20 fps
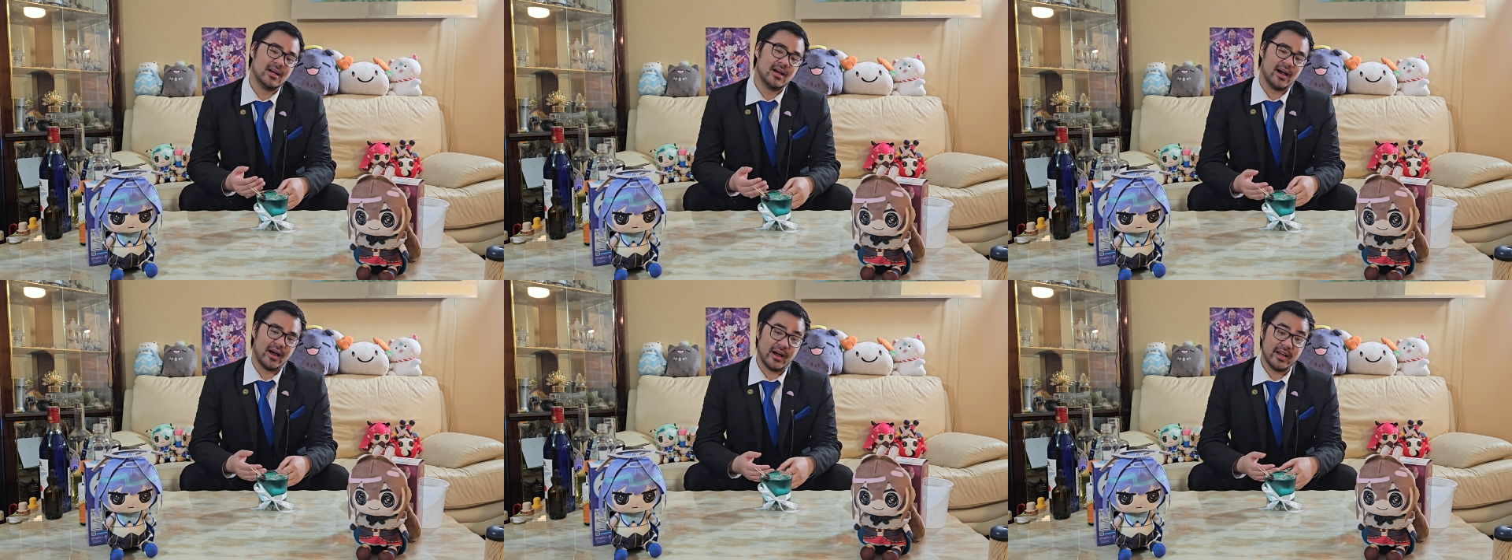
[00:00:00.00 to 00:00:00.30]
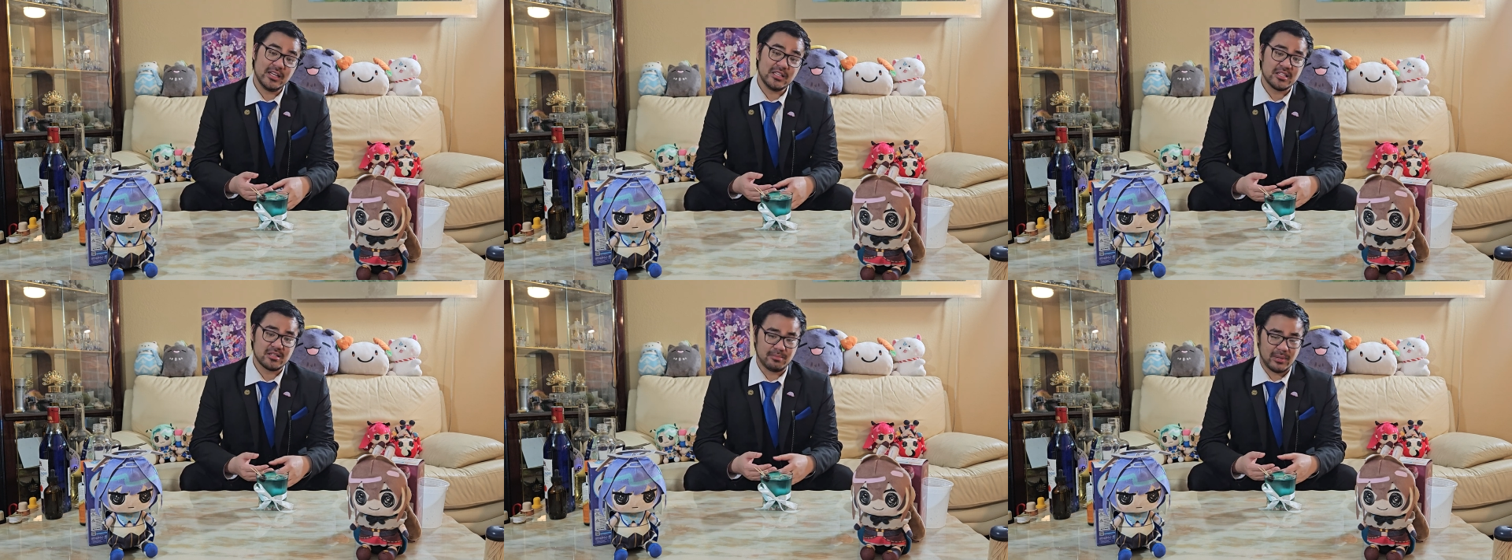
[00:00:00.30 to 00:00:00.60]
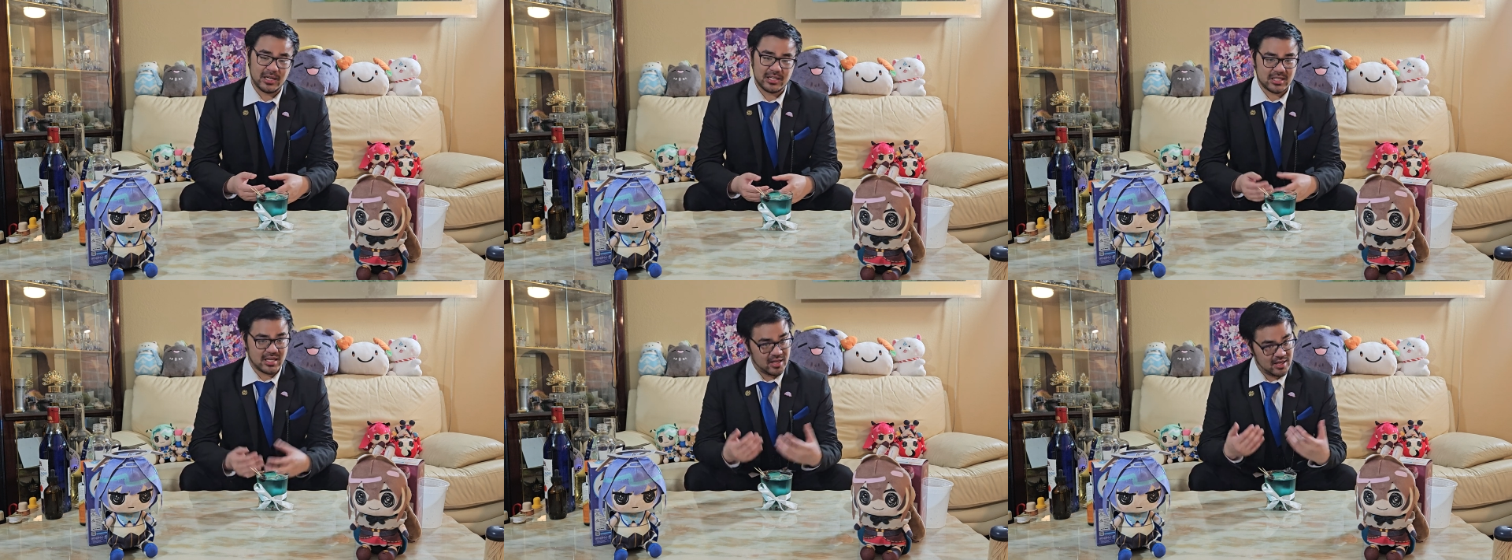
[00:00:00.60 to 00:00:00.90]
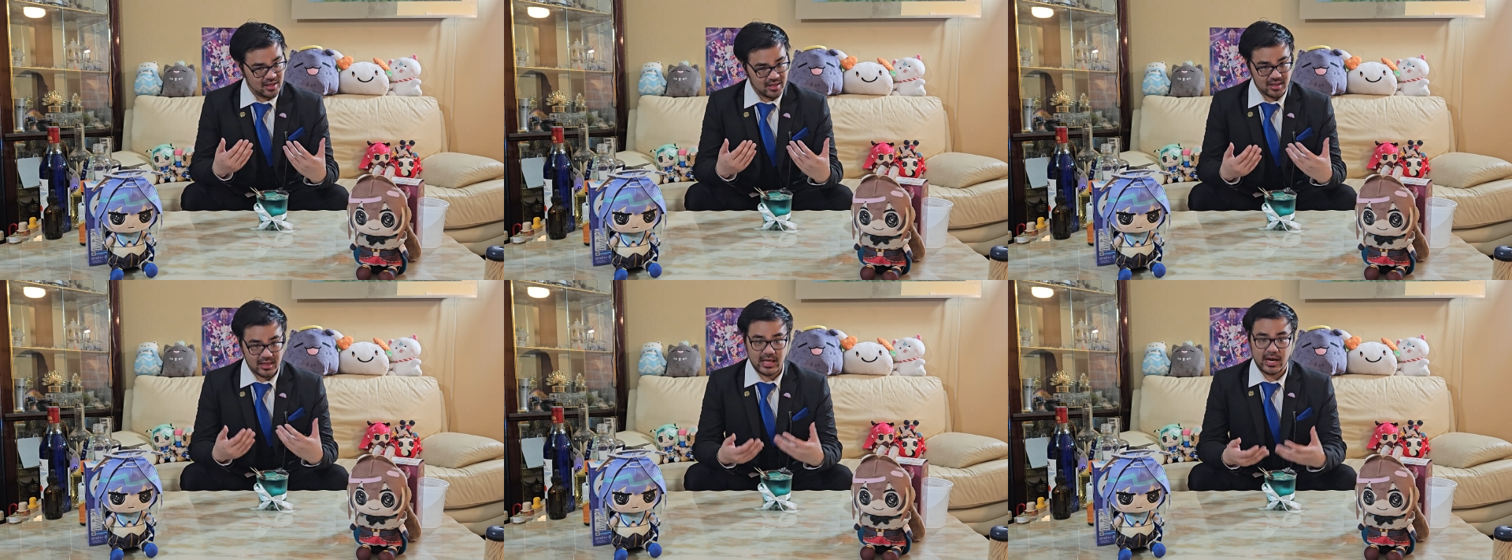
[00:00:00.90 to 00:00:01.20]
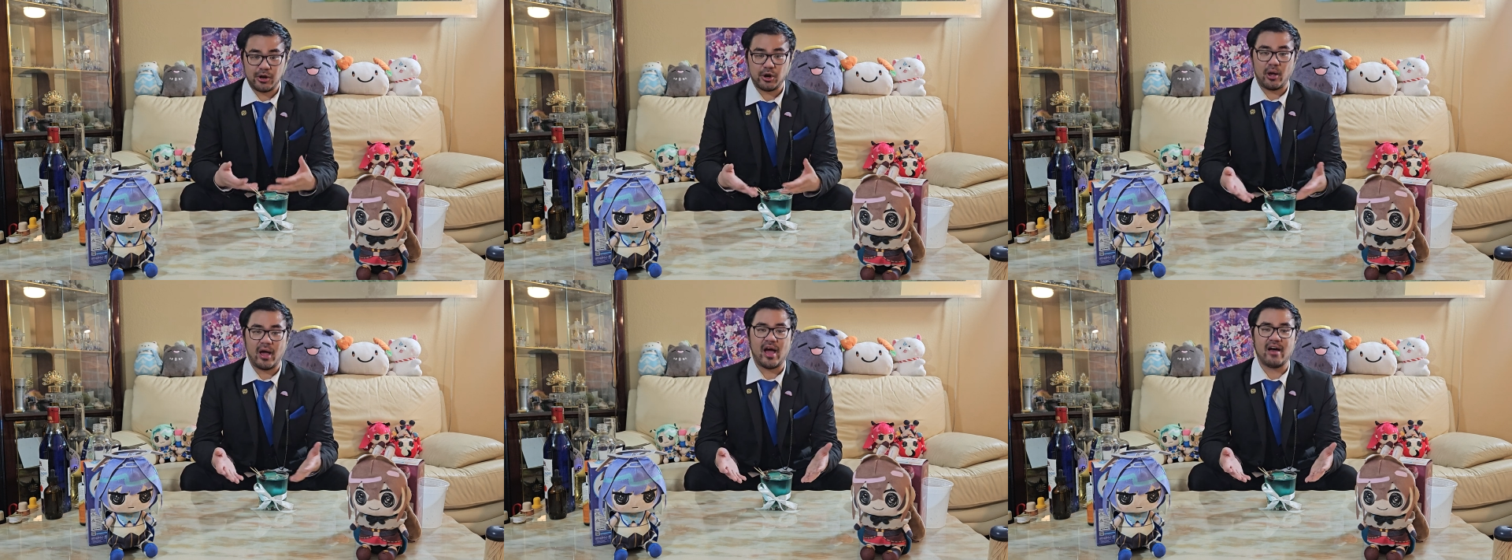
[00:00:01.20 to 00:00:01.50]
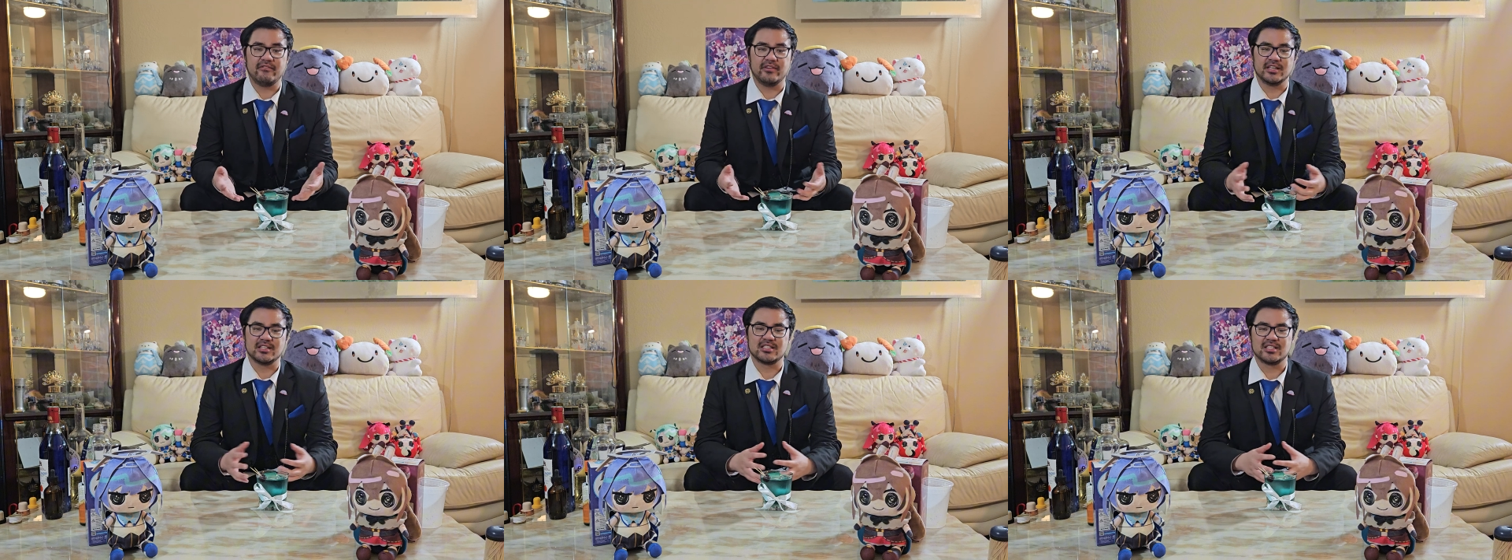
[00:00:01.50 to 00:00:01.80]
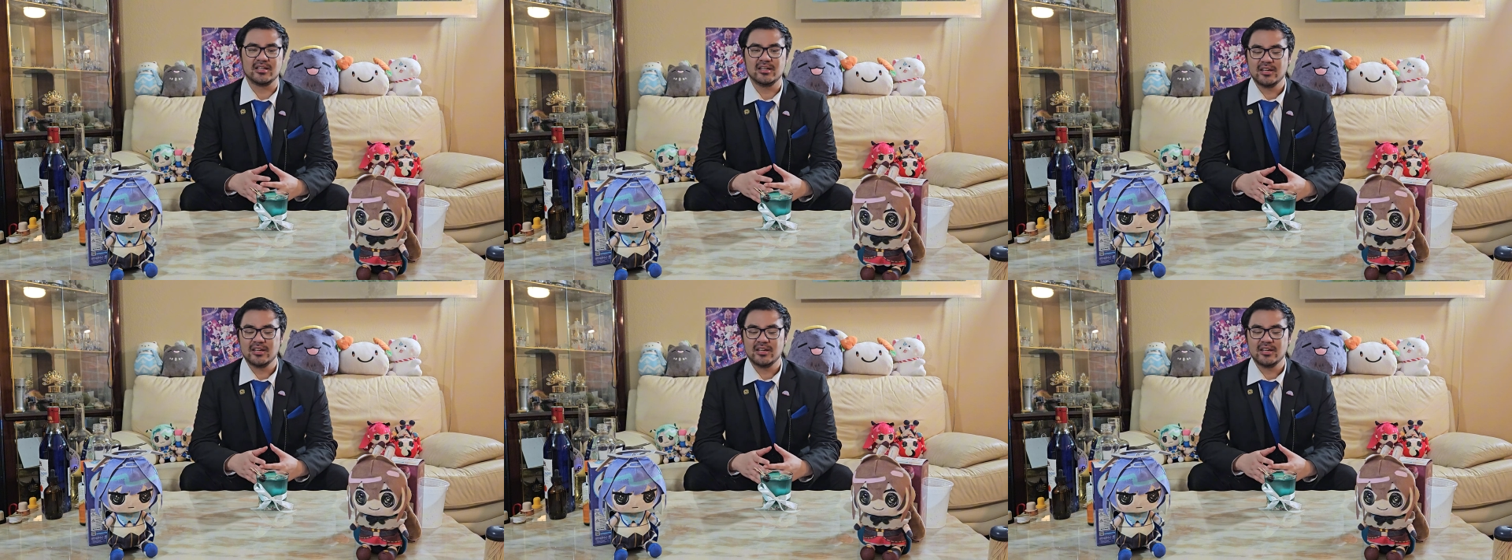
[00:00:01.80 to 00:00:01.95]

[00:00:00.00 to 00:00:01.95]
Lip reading: ice, but there you have it.